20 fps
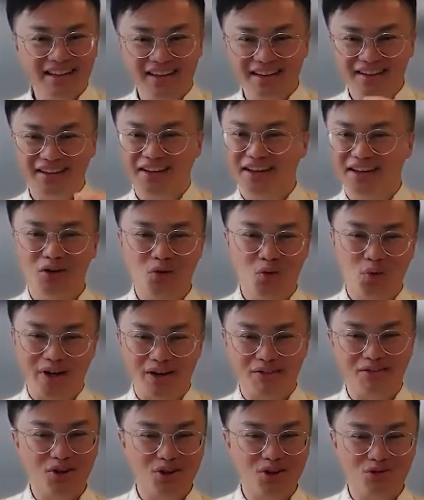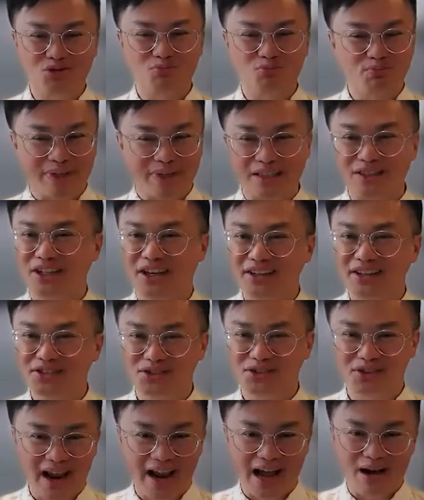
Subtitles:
like whatever big changes are